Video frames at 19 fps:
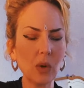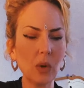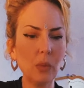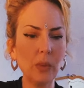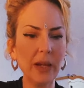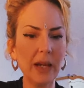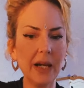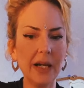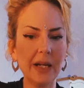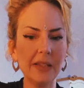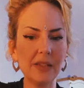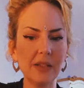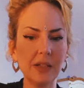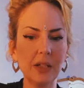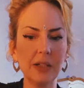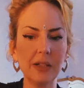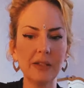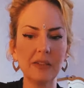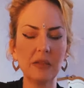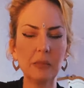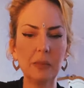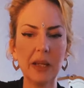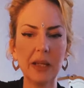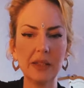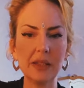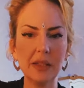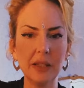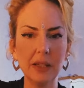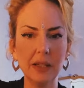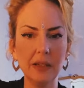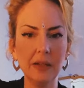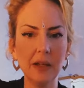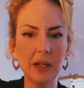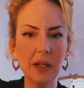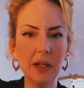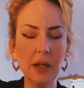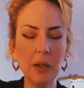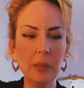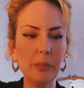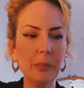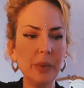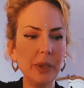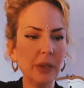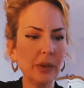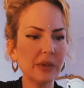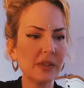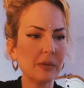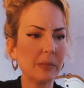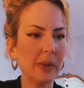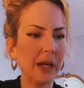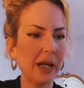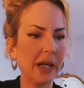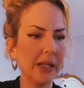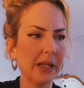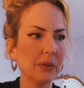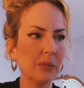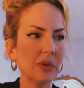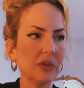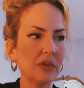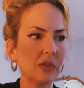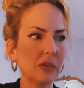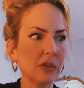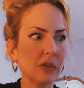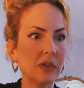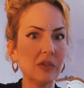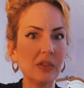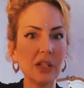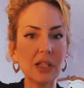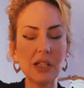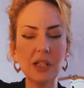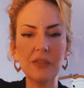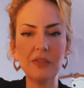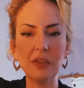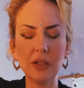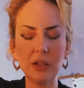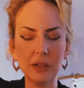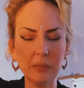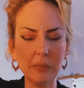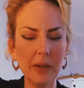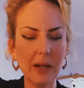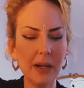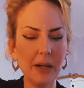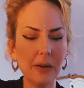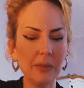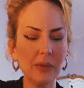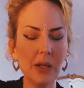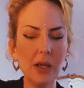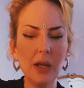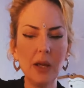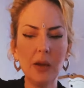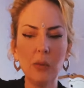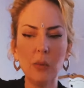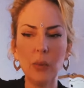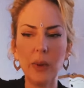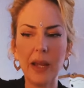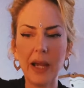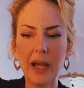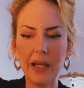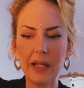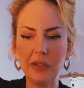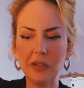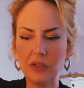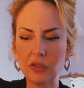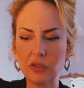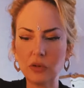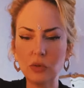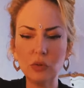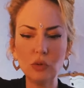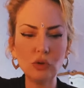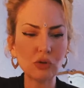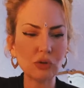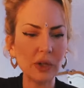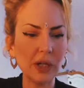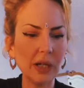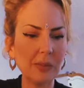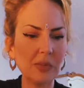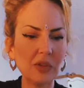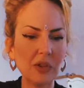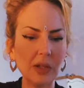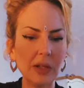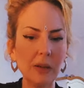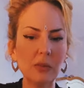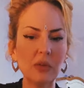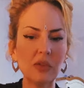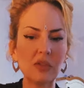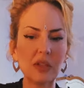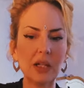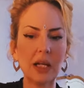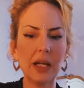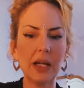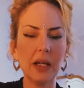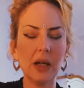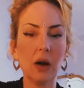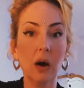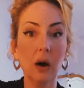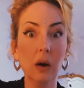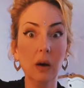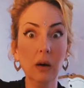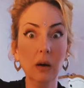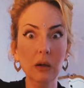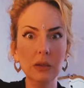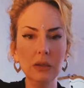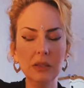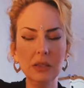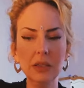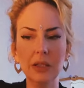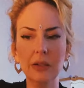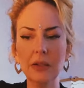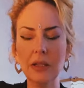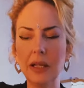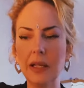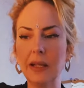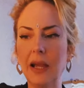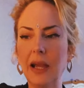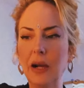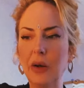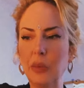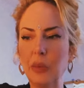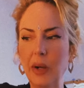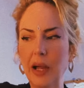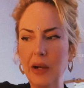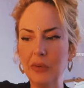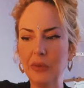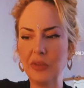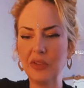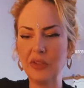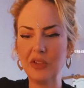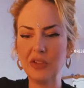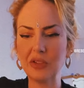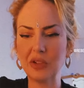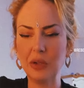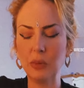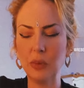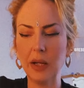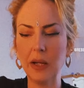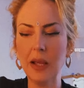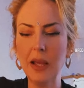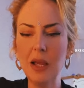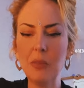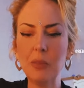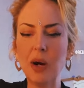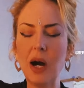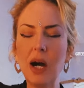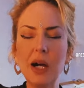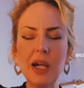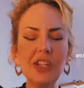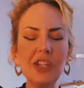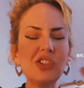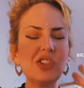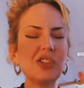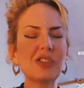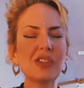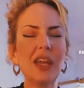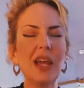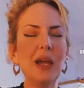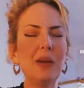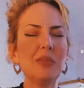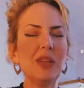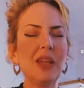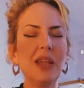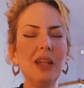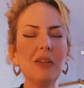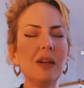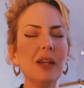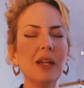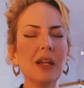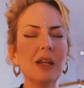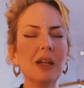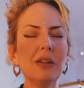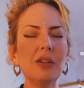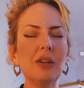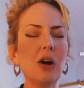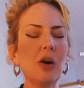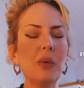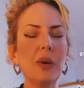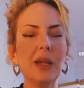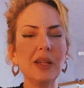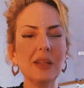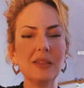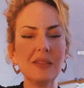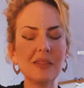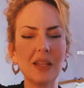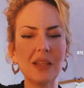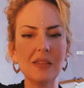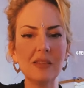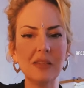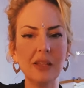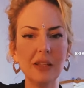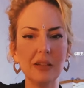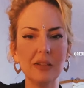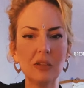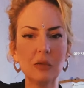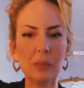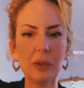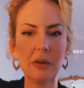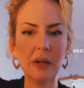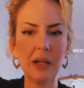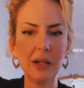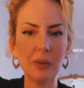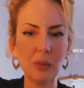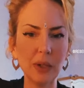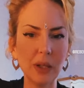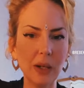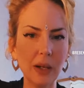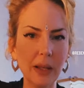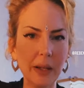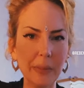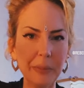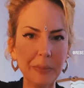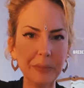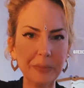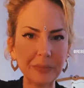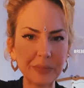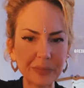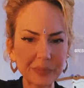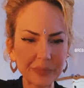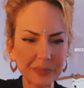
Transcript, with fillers: we had an unexpected bill to pay that was a significant amount. We had school trips, and it was like, oh, you know, like how how is this going to work? But I just kept hearing and knowing and sensing spirit will um,